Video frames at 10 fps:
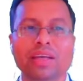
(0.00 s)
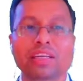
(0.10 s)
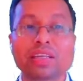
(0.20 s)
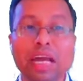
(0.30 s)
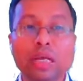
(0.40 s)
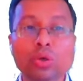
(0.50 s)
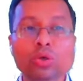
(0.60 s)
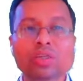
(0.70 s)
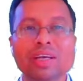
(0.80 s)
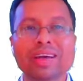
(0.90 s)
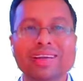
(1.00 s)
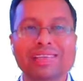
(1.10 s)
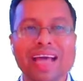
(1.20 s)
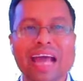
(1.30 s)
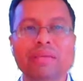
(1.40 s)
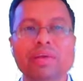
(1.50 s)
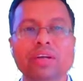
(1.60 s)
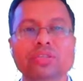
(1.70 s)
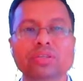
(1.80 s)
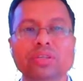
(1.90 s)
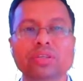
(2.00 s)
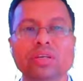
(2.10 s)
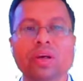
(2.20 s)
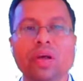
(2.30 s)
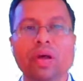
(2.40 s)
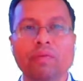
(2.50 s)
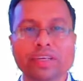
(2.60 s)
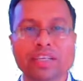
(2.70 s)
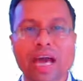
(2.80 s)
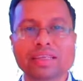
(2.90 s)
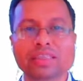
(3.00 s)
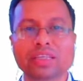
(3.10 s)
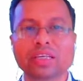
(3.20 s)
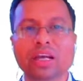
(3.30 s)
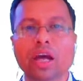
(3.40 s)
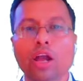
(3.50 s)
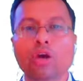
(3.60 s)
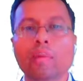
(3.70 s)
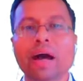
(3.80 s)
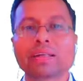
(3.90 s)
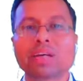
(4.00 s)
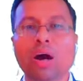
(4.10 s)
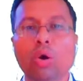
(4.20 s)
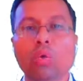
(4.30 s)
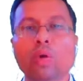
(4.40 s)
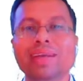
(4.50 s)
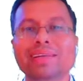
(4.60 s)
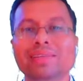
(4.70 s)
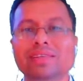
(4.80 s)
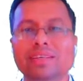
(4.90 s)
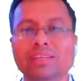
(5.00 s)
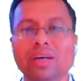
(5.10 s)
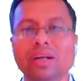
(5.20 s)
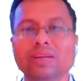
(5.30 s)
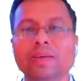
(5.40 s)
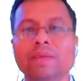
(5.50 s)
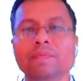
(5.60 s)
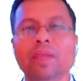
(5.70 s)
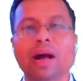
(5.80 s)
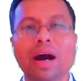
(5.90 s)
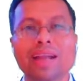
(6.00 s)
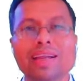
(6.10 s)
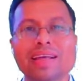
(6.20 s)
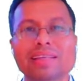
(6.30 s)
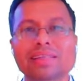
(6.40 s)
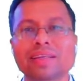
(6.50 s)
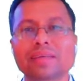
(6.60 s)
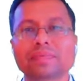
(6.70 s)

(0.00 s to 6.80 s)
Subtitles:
It can lose its animation, vitality, no matter how well it is written, unless